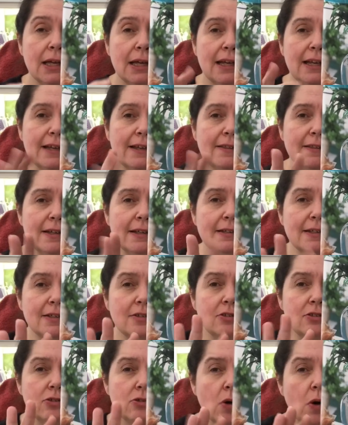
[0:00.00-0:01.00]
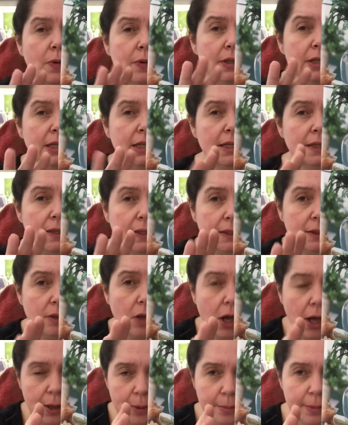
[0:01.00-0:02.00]
And I think they don't need a
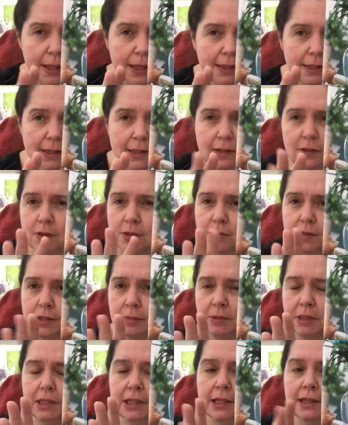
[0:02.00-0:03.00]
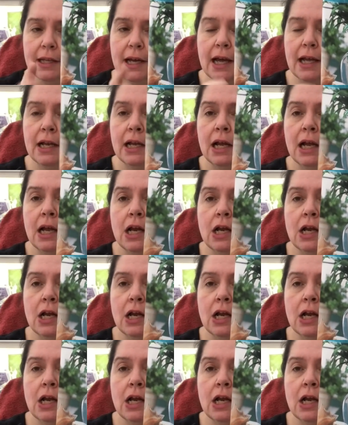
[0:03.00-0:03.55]
lot of maintenance or something like that.